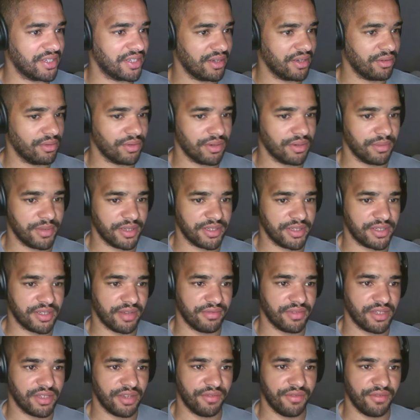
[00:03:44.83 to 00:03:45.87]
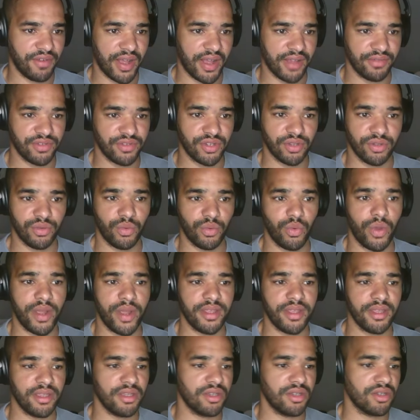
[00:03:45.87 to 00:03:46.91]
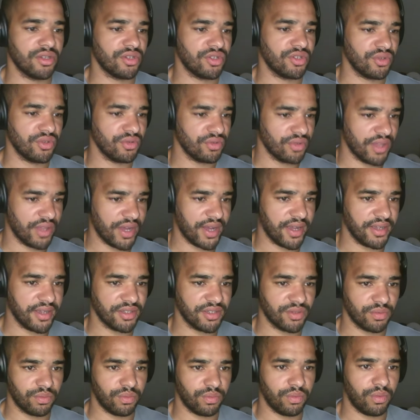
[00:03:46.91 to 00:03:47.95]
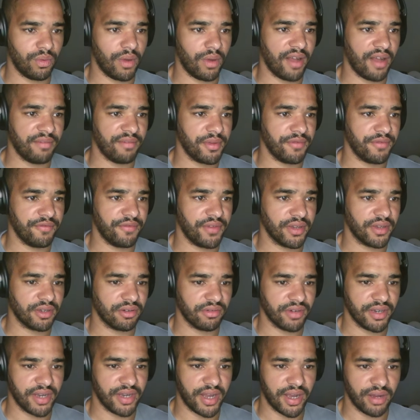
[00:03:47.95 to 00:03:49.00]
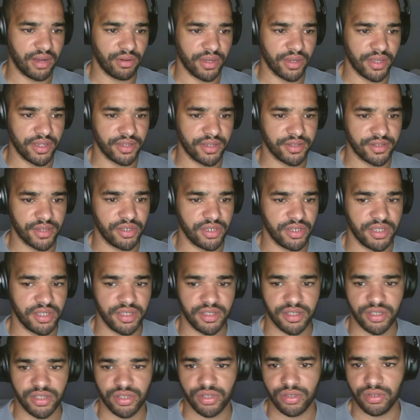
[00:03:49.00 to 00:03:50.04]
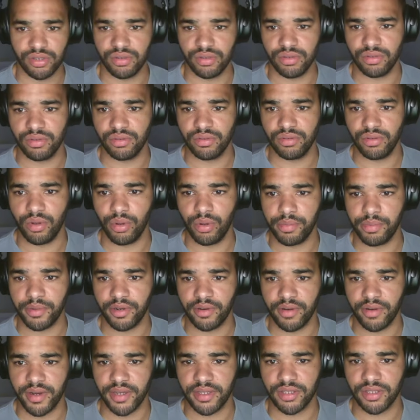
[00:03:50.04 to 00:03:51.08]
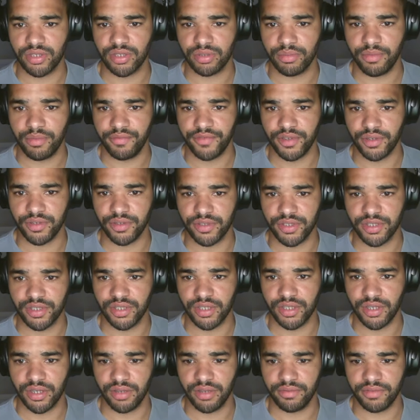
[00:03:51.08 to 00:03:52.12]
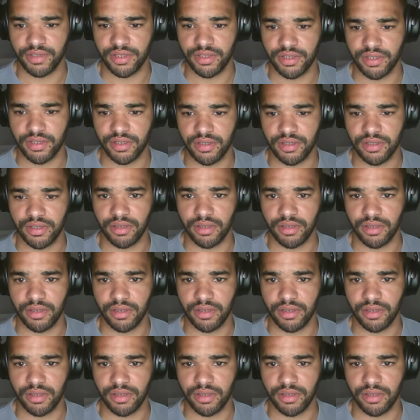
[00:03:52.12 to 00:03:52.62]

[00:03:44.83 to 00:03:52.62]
We want to be at 75. So the way that you can do that is, what I've been figuring out is you need to upgrade some of your services.